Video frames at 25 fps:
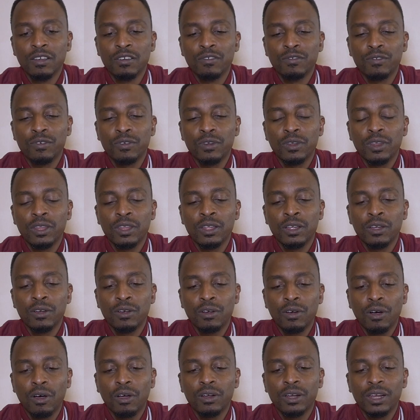for
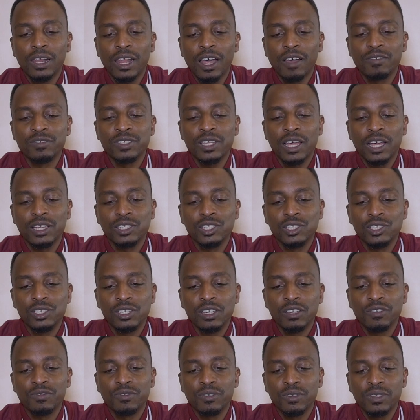God loves a
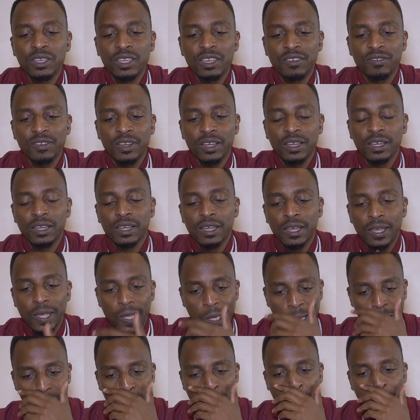cheerful giver,
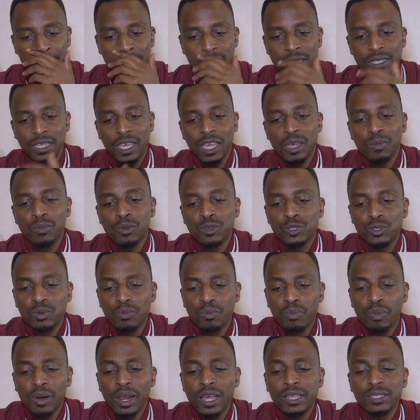and God is able to
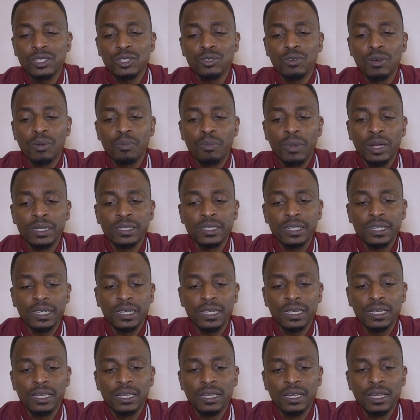bless you
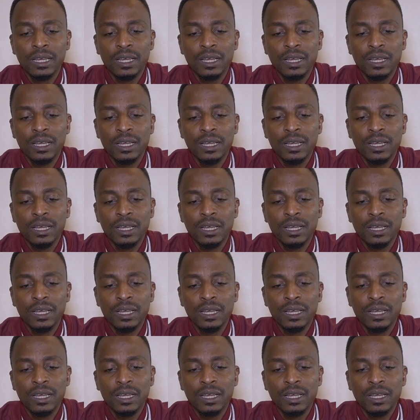abundantly,